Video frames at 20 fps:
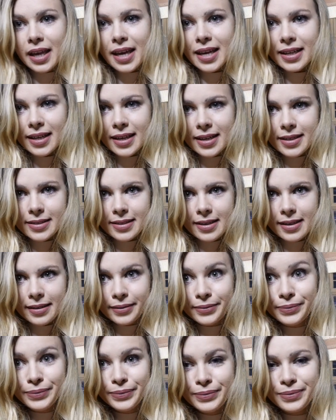a
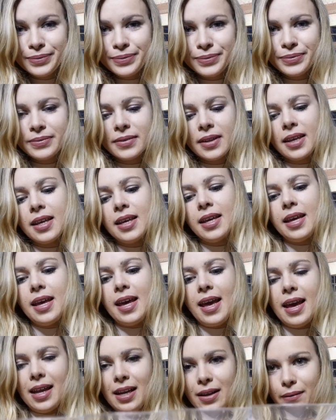daisy.
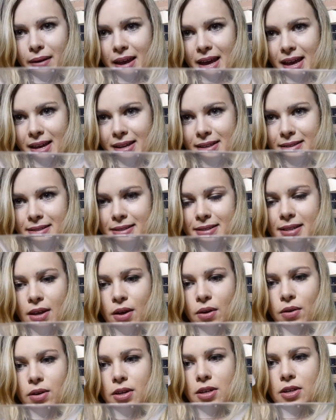Anyway,
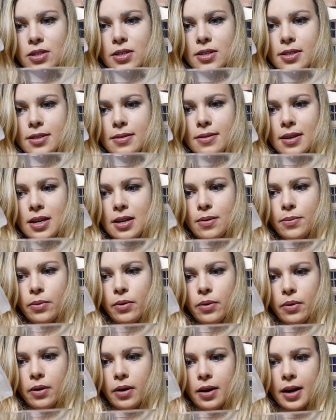so you just want to
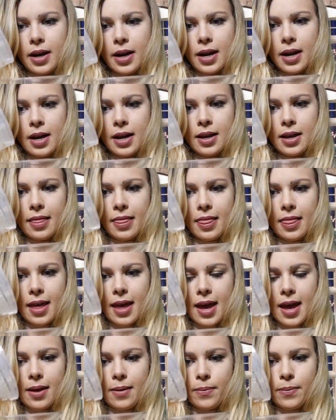pour
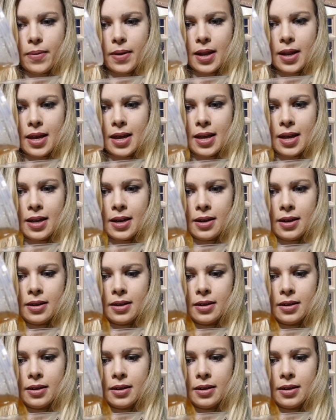like a bit in,